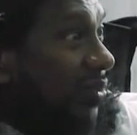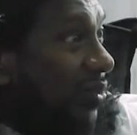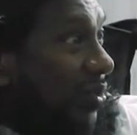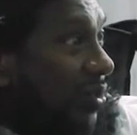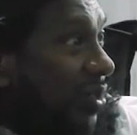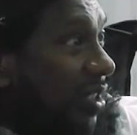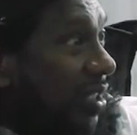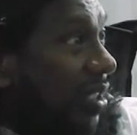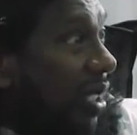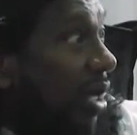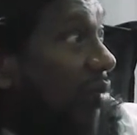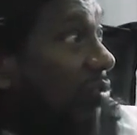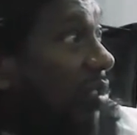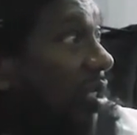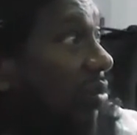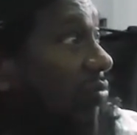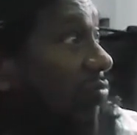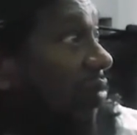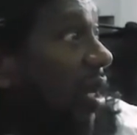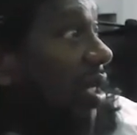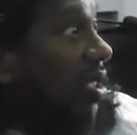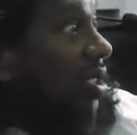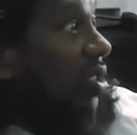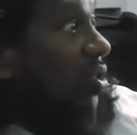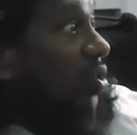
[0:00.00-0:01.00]
You see, now they're
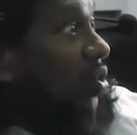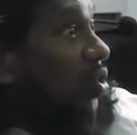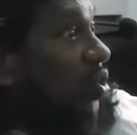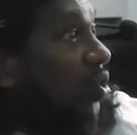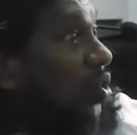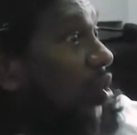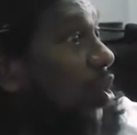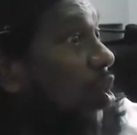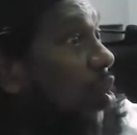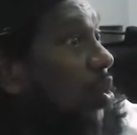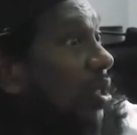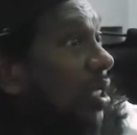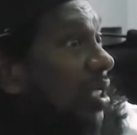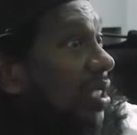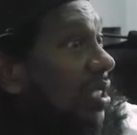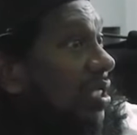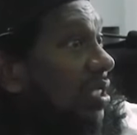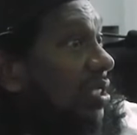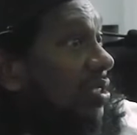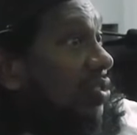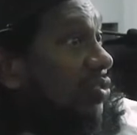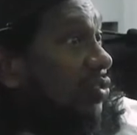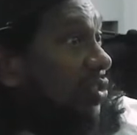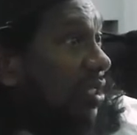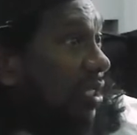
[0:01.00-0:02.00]
running to
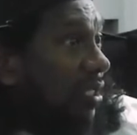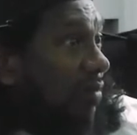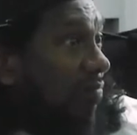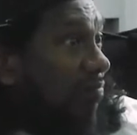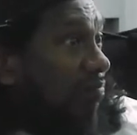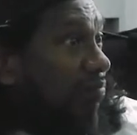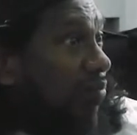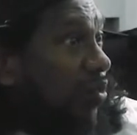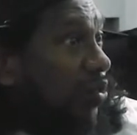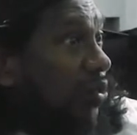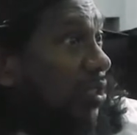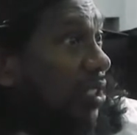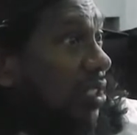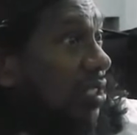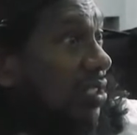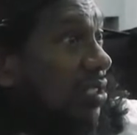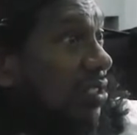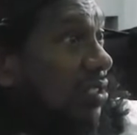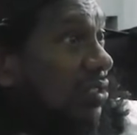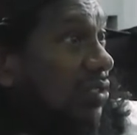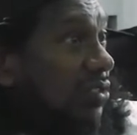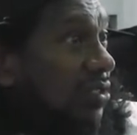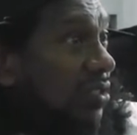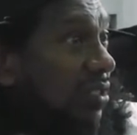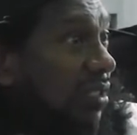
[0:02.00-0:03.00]
yogis and
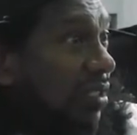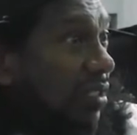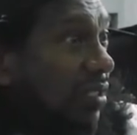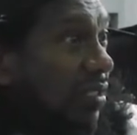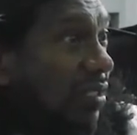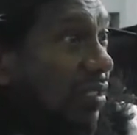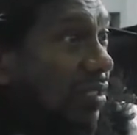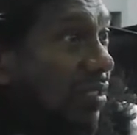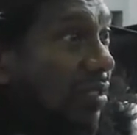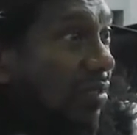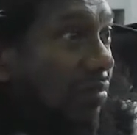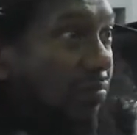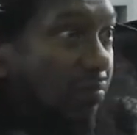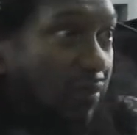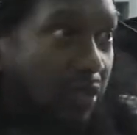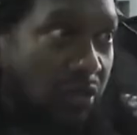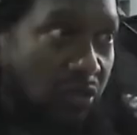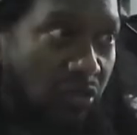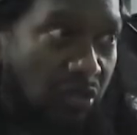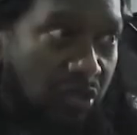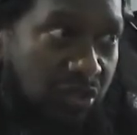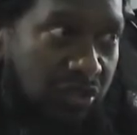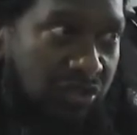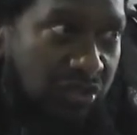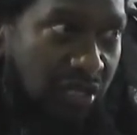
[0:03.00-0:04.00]
Buddhists, but
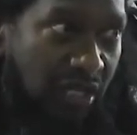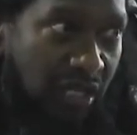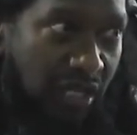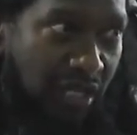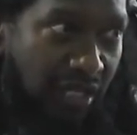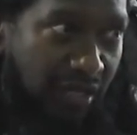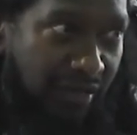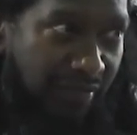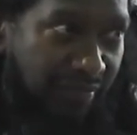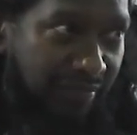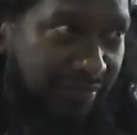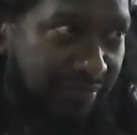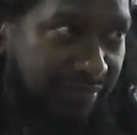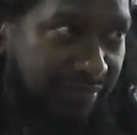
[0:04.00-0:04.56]
not Islam.